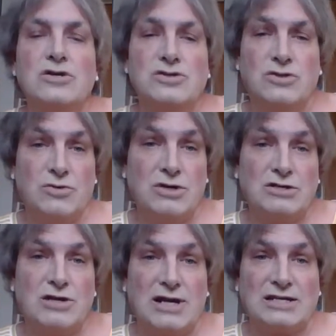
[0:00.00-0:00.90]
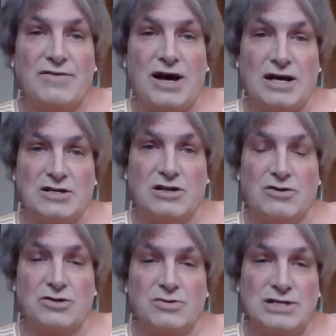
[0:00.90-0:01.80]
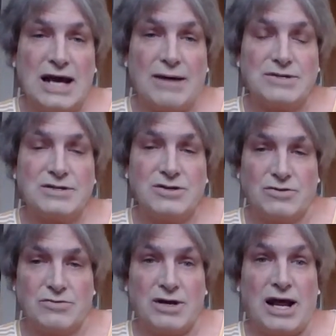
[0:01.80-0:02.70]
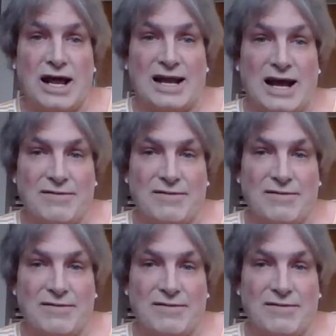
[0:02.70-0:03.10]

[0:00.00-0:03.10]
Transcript: So these are things I've had to learn to adapt to, and